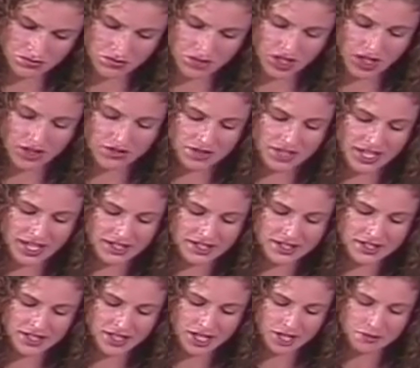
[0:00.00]
Have you had
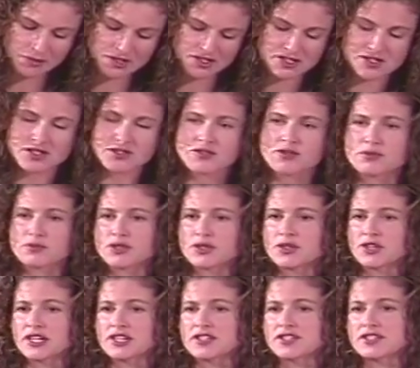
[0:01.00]
any absences from the
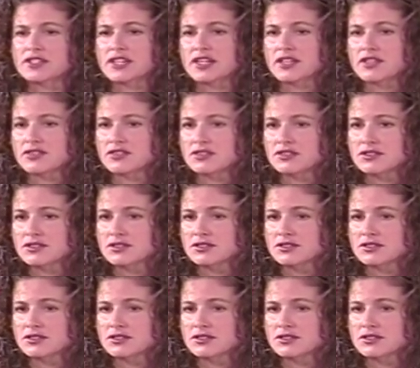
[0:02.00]
United States?